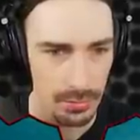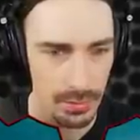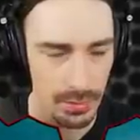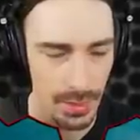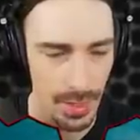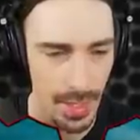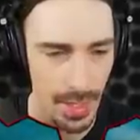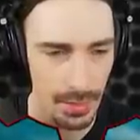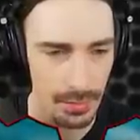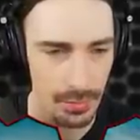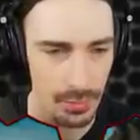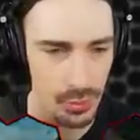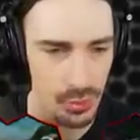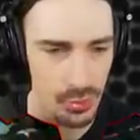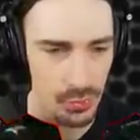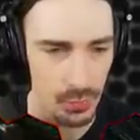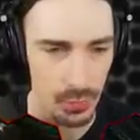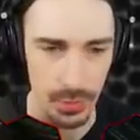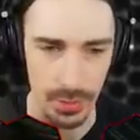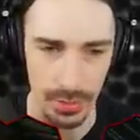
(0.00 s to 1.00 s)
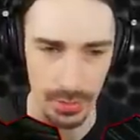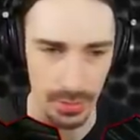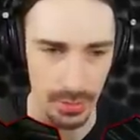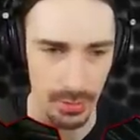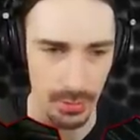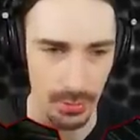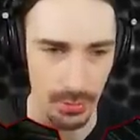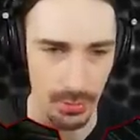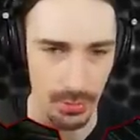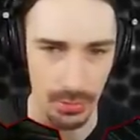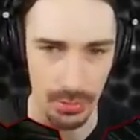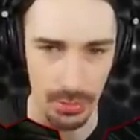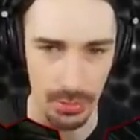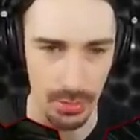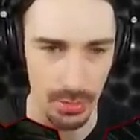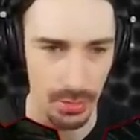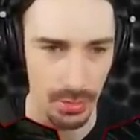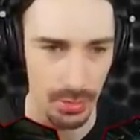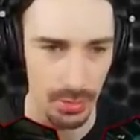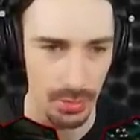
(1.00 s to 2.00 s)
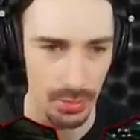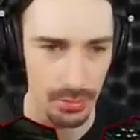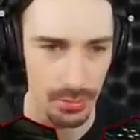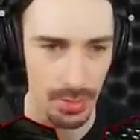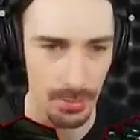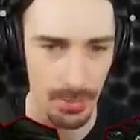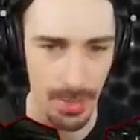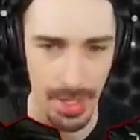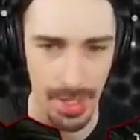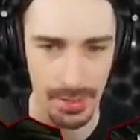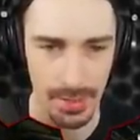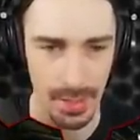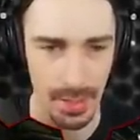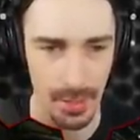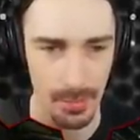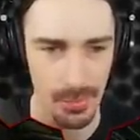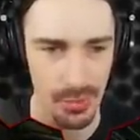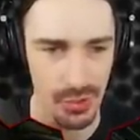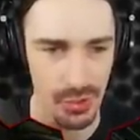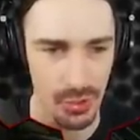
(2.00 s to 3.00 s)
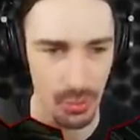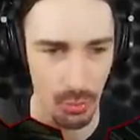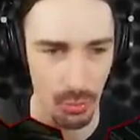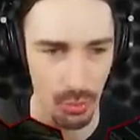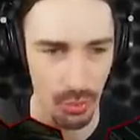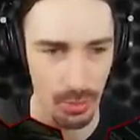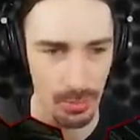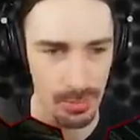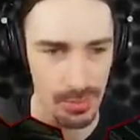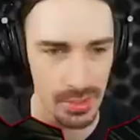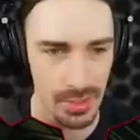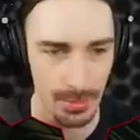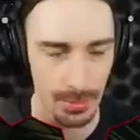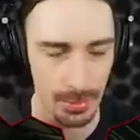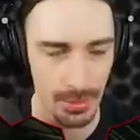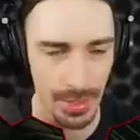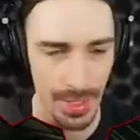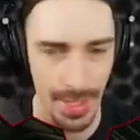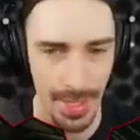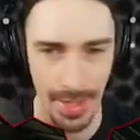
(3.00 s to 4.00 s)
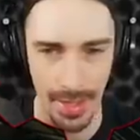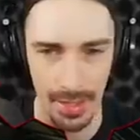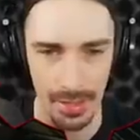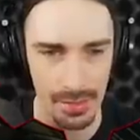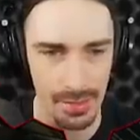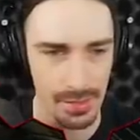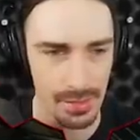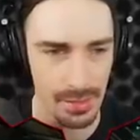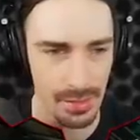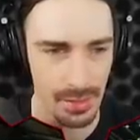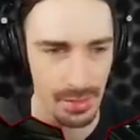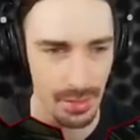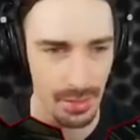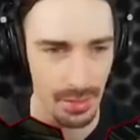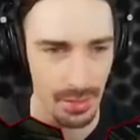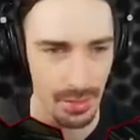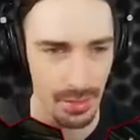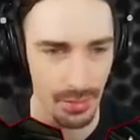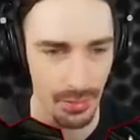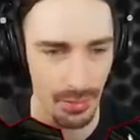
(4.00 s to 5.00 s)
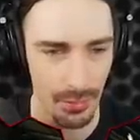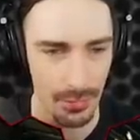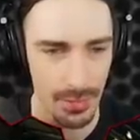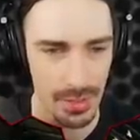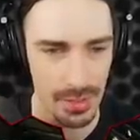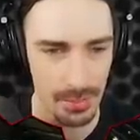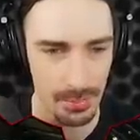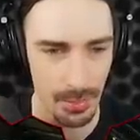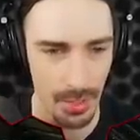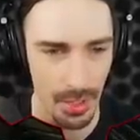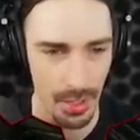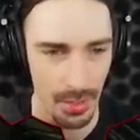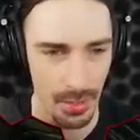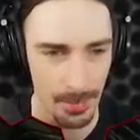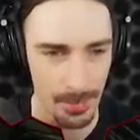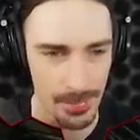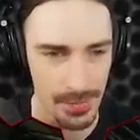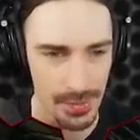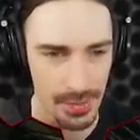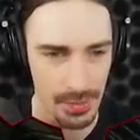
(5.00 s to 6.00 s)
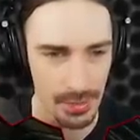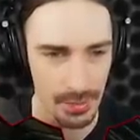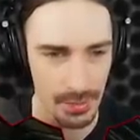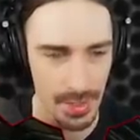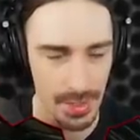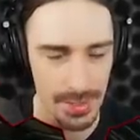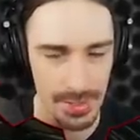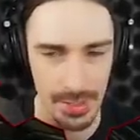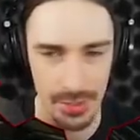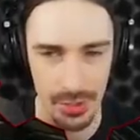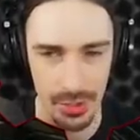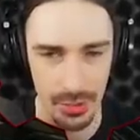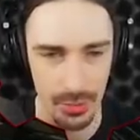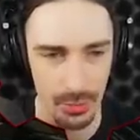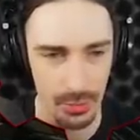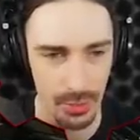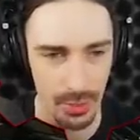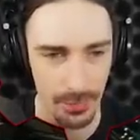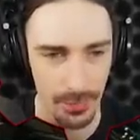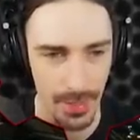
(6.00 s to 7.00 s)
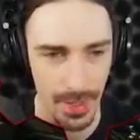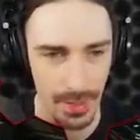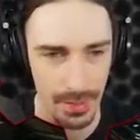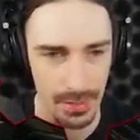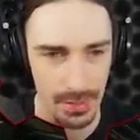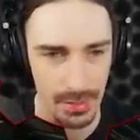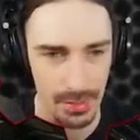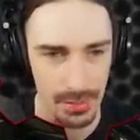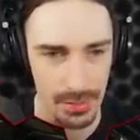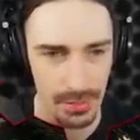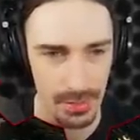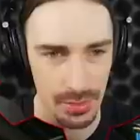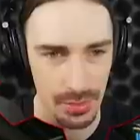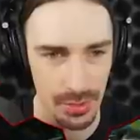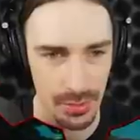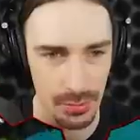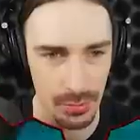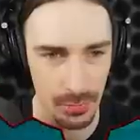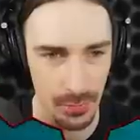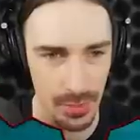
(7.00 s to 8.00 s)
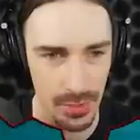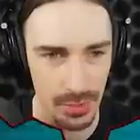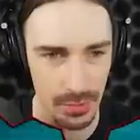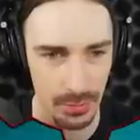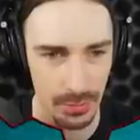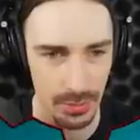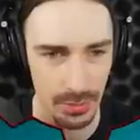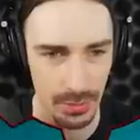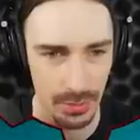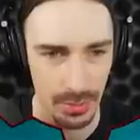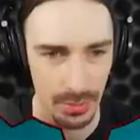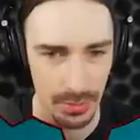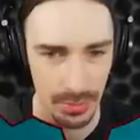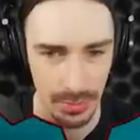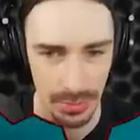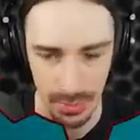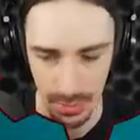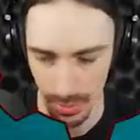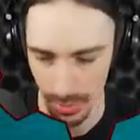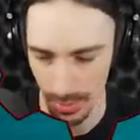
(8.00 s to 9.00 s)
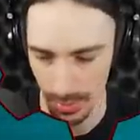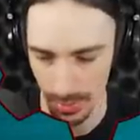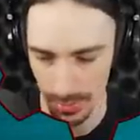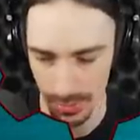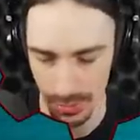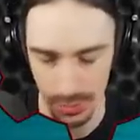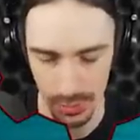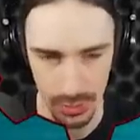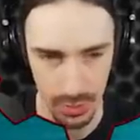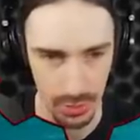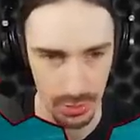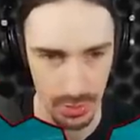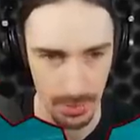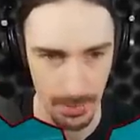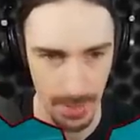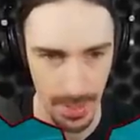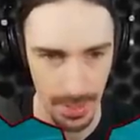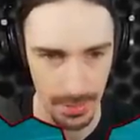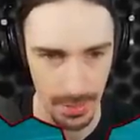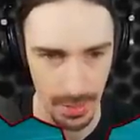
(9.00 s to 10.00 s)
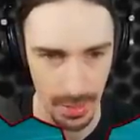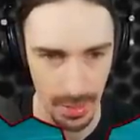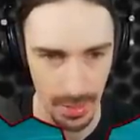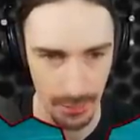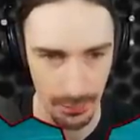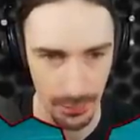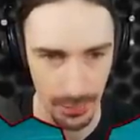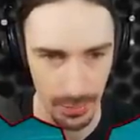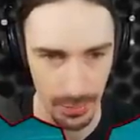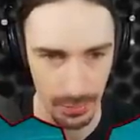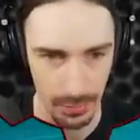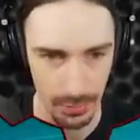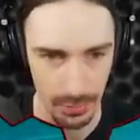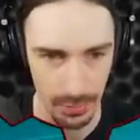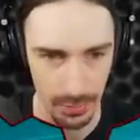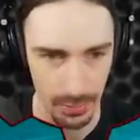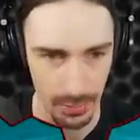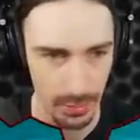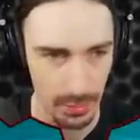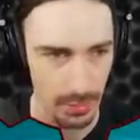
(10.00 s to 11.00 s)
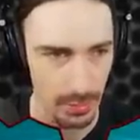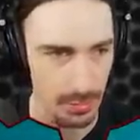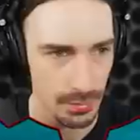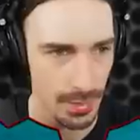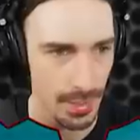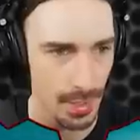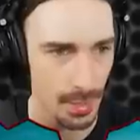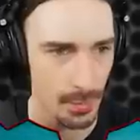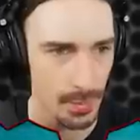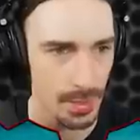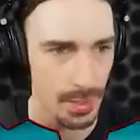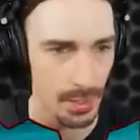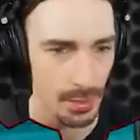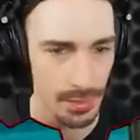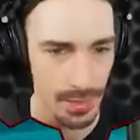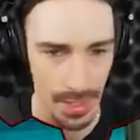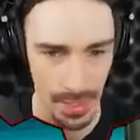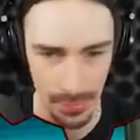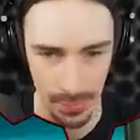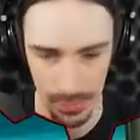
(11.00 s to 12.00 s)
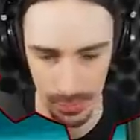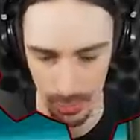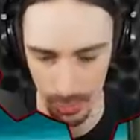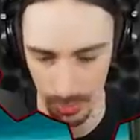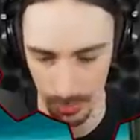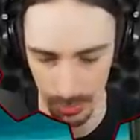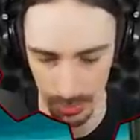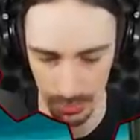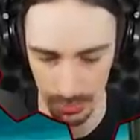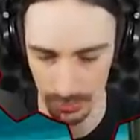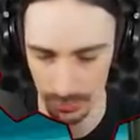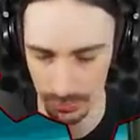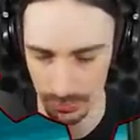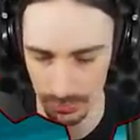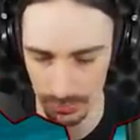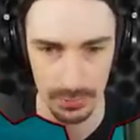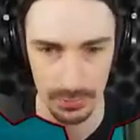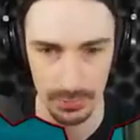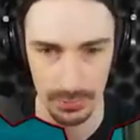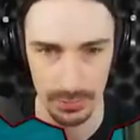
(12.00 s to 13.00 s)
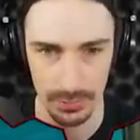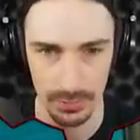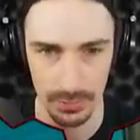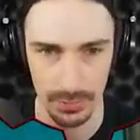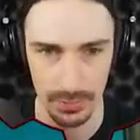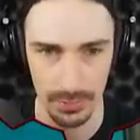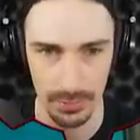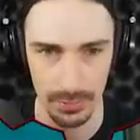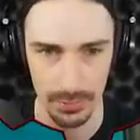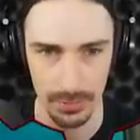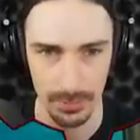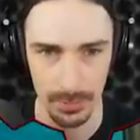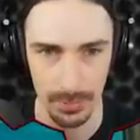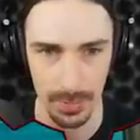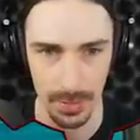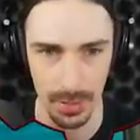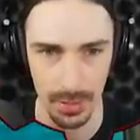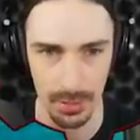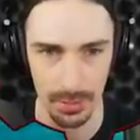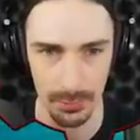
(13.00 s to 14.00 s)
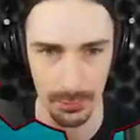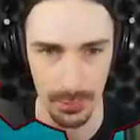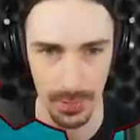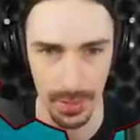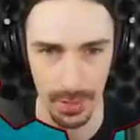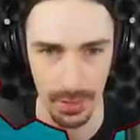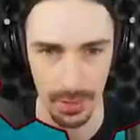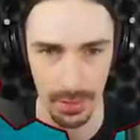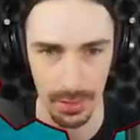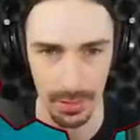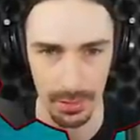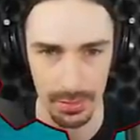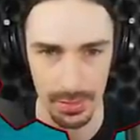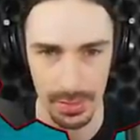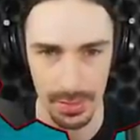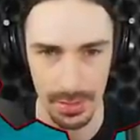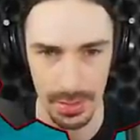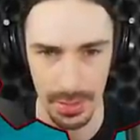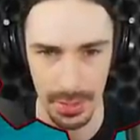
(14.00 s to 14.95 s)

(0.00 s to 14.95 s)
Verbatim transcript: That looks really cool. The magnet absorbs the blast of these bombs. That's such a cool effect. Such a cool visual. All right, let's just turn the magnet off, though. There we go. Now they're normal. Perfect.